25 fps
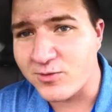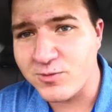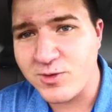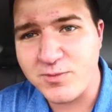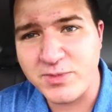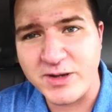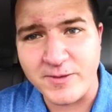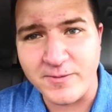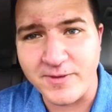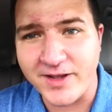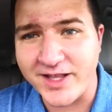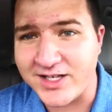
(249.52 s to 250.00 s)
the
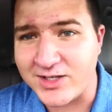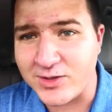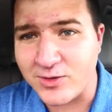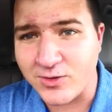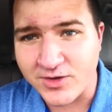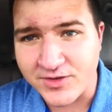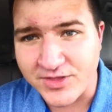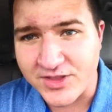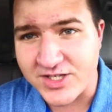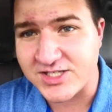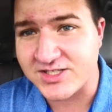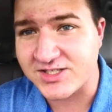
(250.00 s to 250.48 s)
Ruby Red
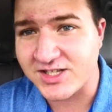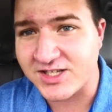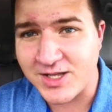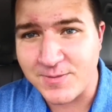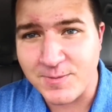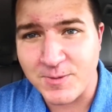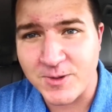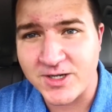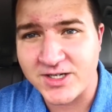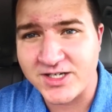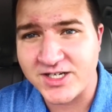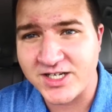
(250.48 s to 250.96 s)
Dorothy
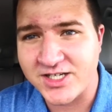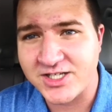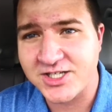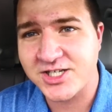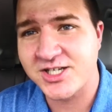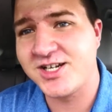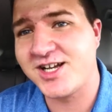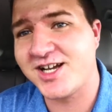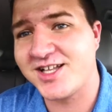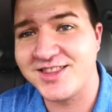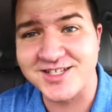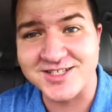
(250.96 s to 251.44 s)
Slipper
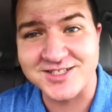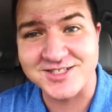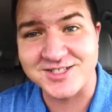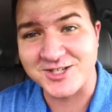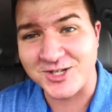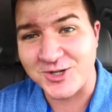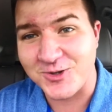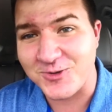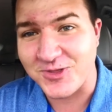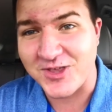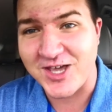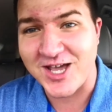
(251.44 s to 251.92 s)
Edition on this
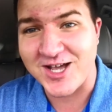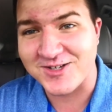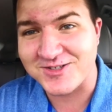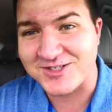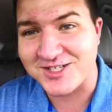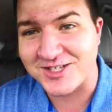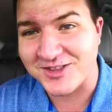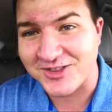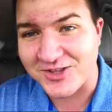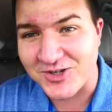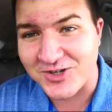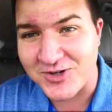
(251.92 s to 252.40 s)

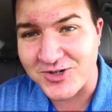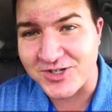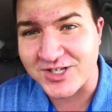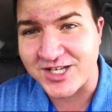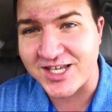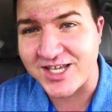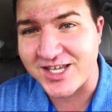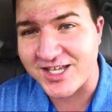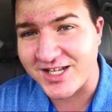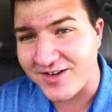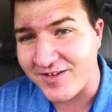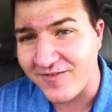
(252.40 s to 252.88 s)

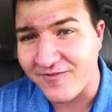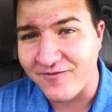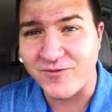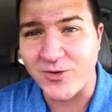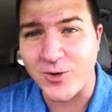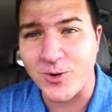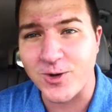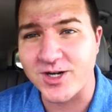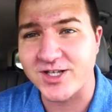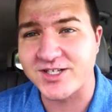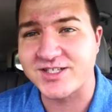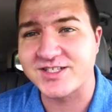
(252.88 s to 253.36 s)
2013
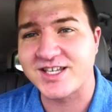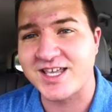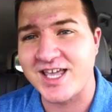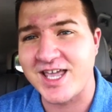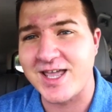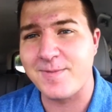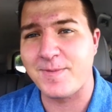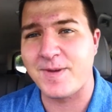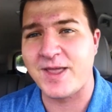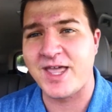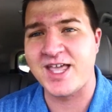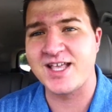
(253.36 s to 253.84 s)
Ford
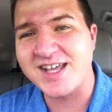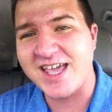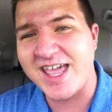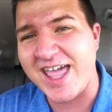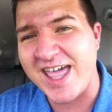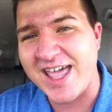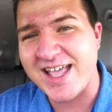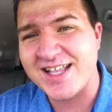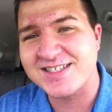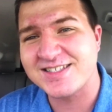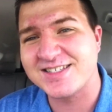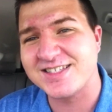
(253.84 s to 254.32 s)
Escape and
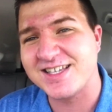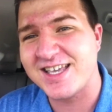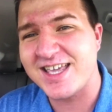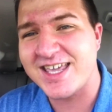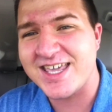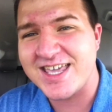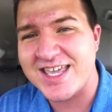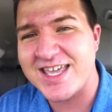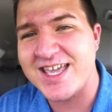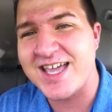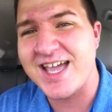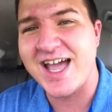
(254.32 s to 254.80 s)

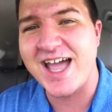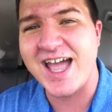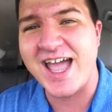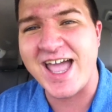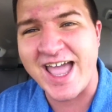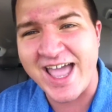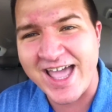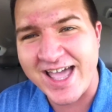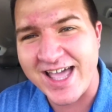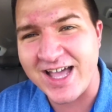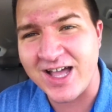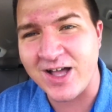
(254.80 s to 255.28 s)

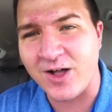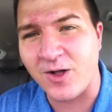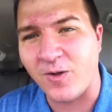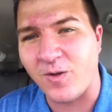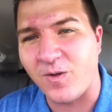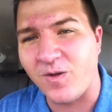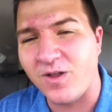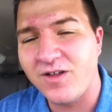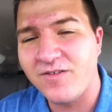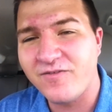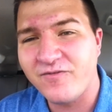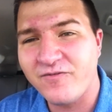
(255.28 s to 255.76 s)

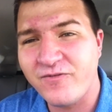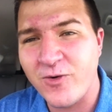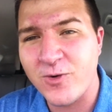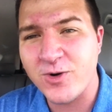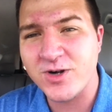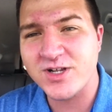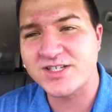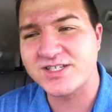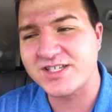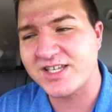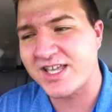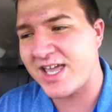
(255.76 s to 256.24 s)
SEL.
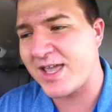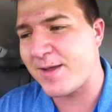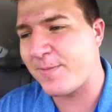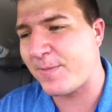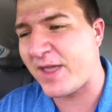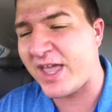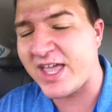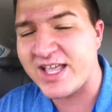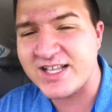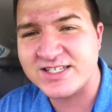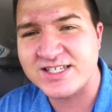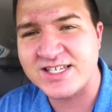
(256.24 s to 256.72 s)
Ford
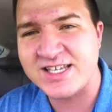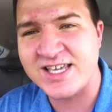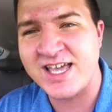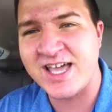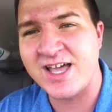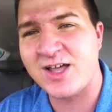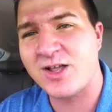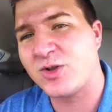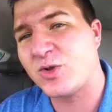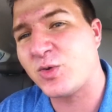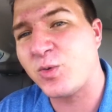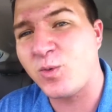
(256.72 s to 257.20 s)
Escape
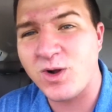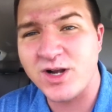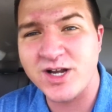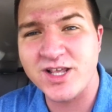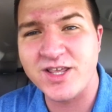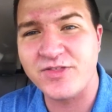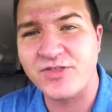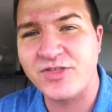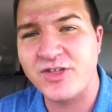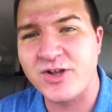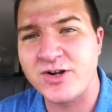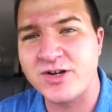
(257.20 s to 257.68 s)
SEL
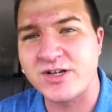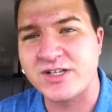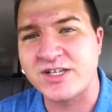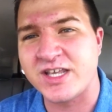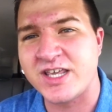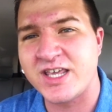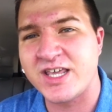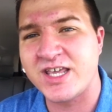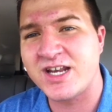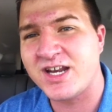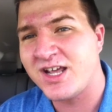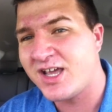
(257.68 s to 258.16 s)

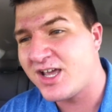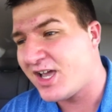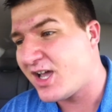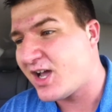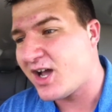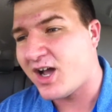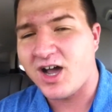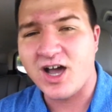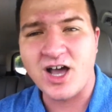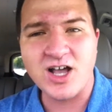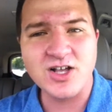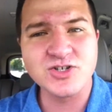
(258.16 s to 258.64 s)
2013.
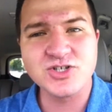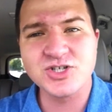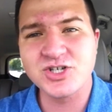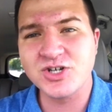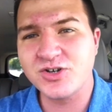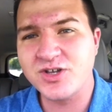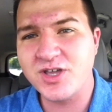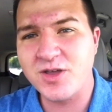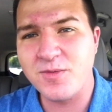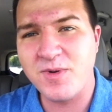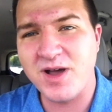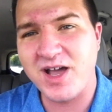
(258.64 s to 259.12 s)
I'll
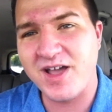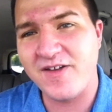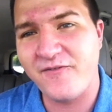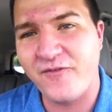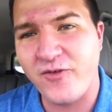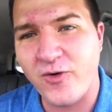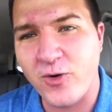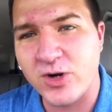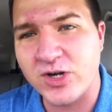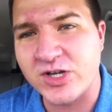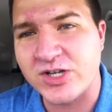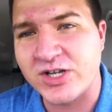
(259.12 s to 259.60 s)
show you my
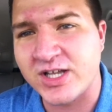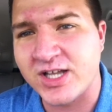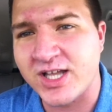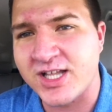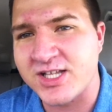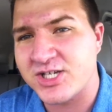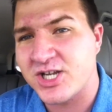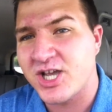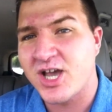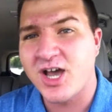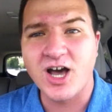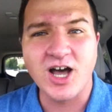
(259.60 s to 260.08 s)
Ford
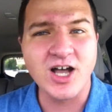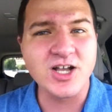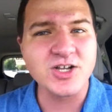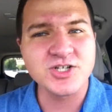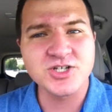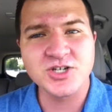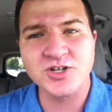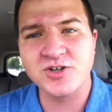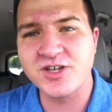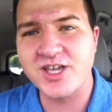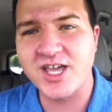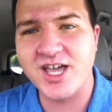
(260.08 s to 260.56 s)
Touch. I'll
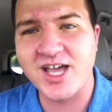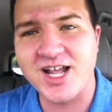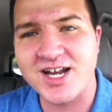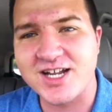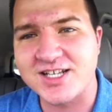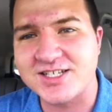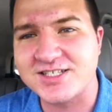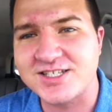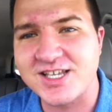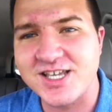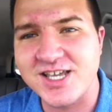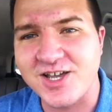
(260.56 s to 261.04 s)
show you how
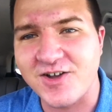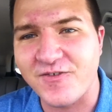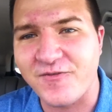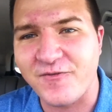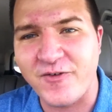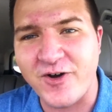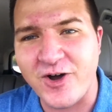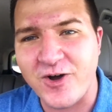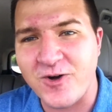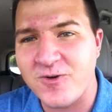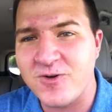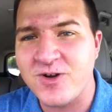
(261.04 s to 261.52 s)
to sync a
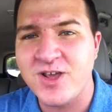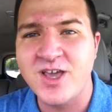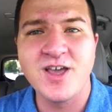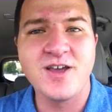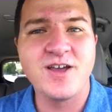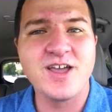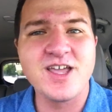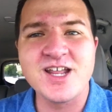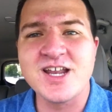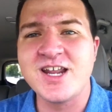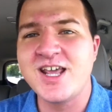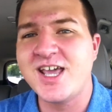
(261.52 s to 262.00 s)
phone.
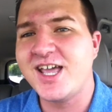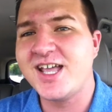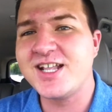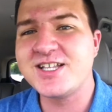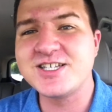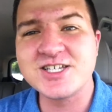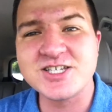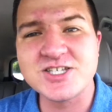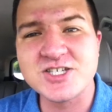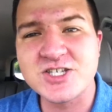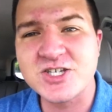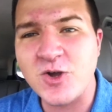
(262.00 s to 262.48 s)
Hey,
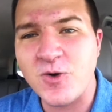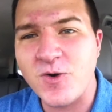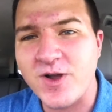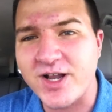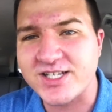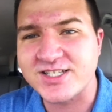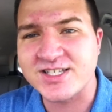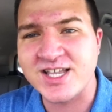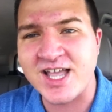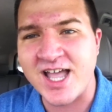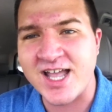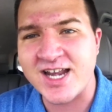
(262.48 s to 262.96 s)
it's just so
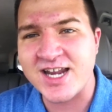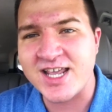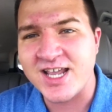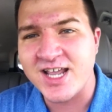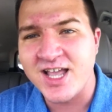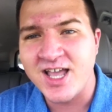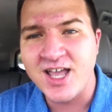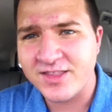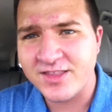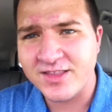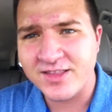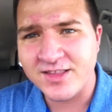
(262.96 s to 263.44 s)

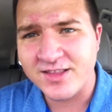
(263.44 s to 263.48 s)
exciting.